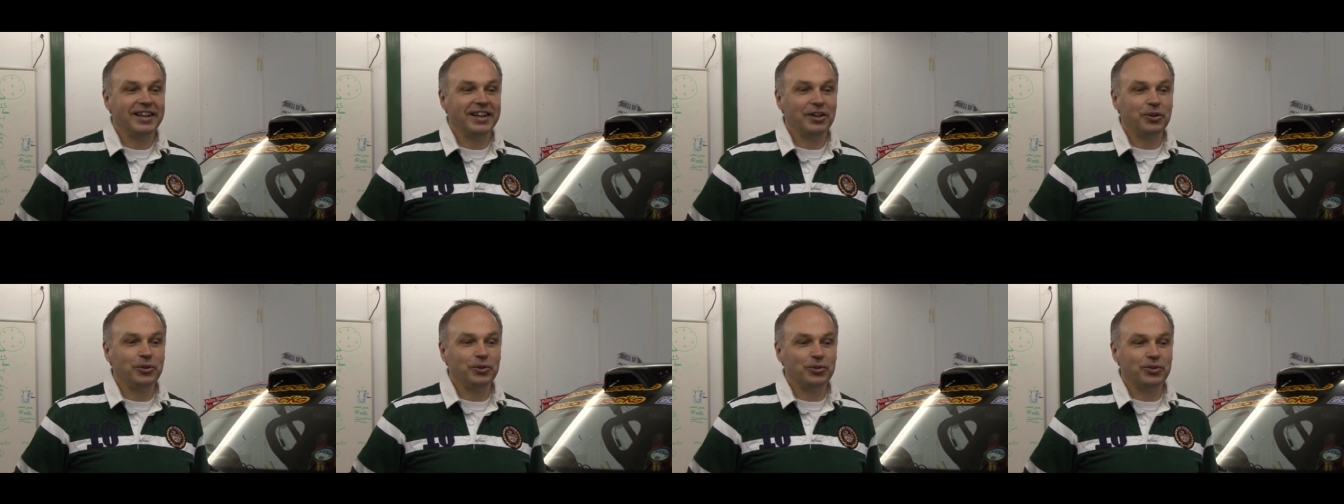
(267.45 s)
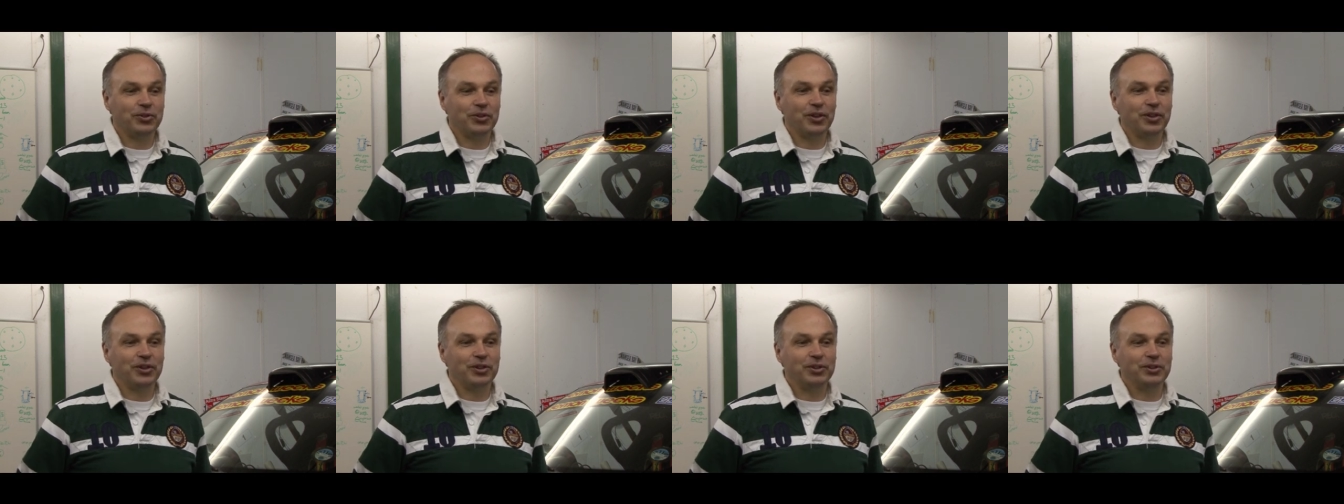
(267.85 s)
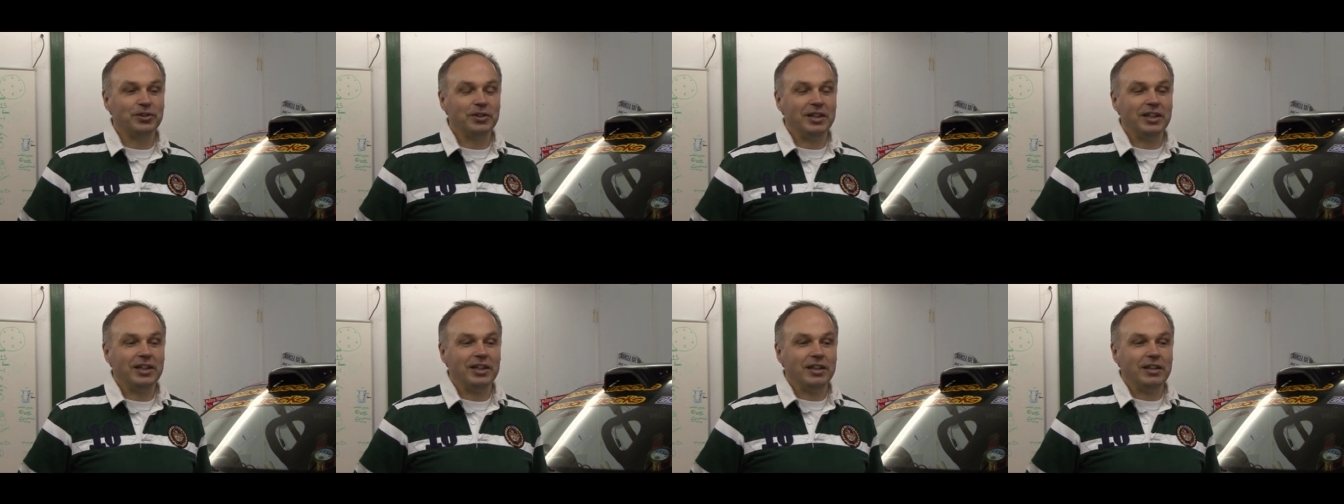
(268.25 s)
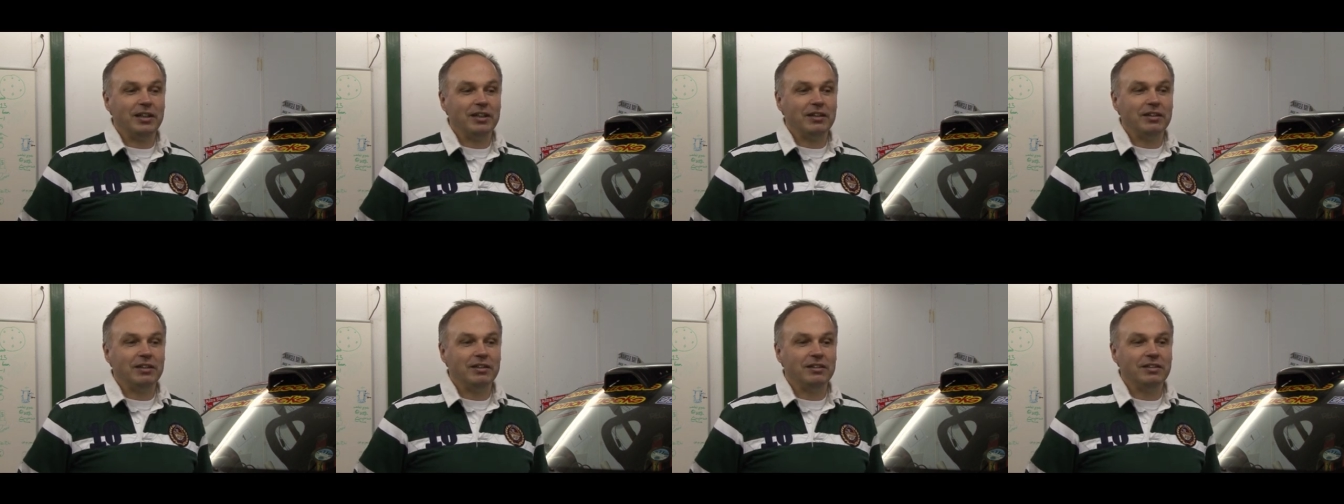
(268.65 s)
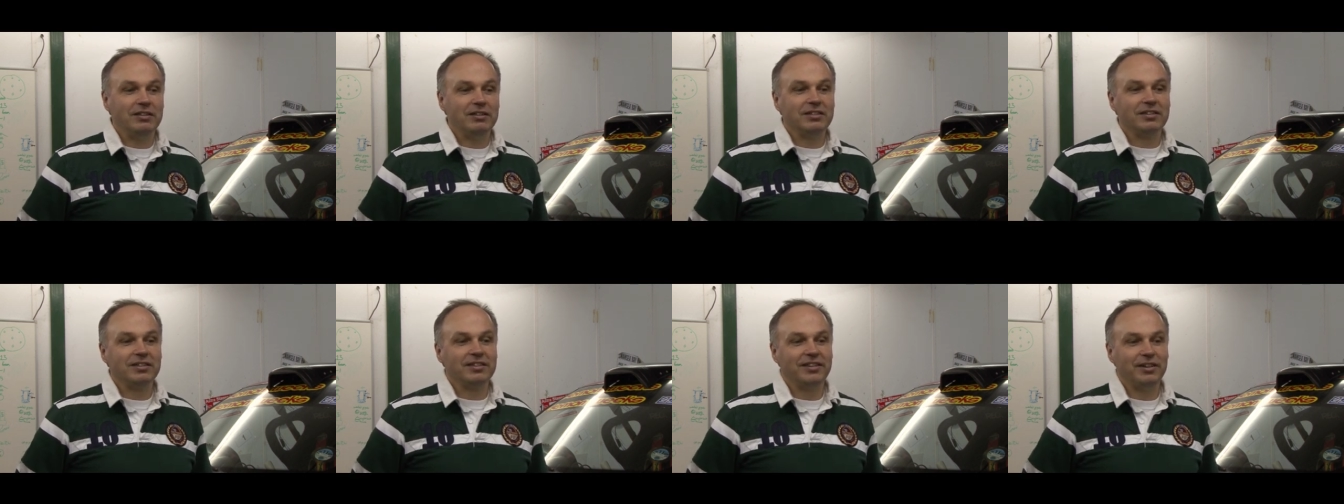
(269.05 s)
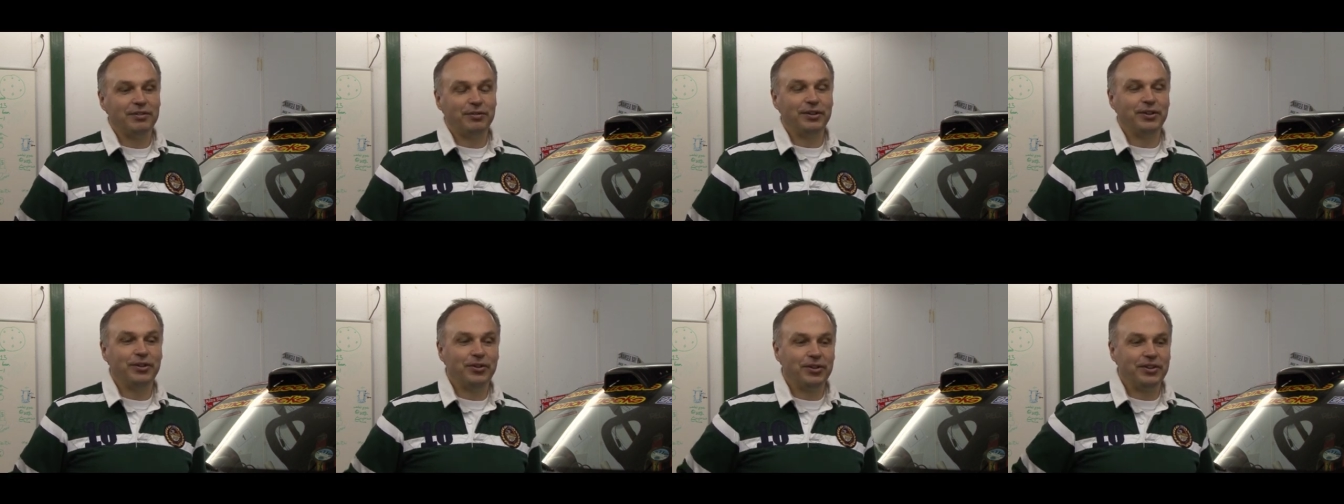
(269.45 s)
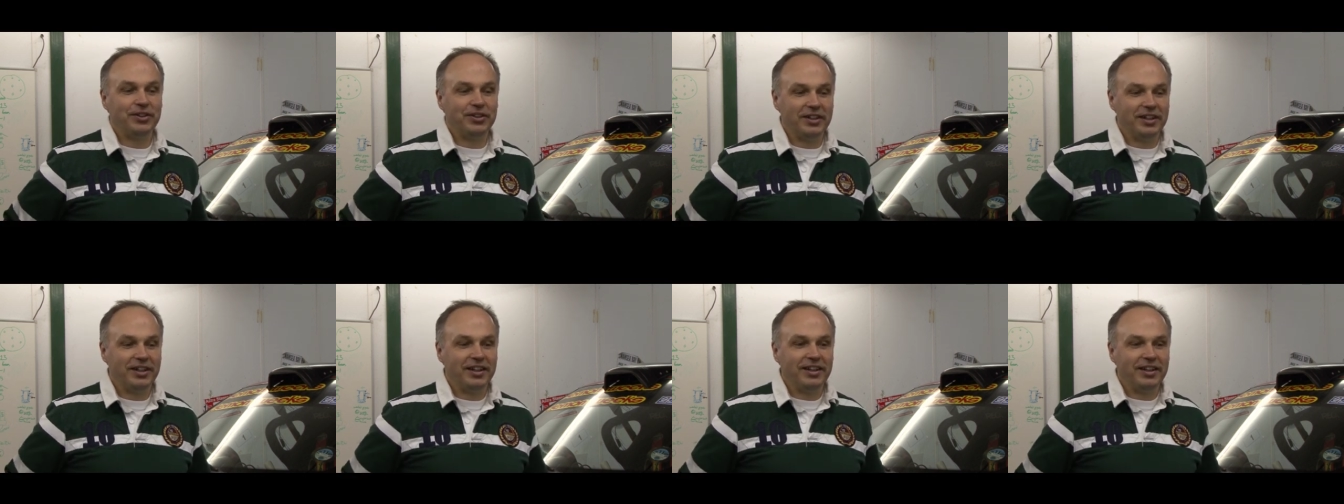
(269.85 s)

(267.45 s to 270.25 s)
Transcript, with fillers: And also, uh, I feel that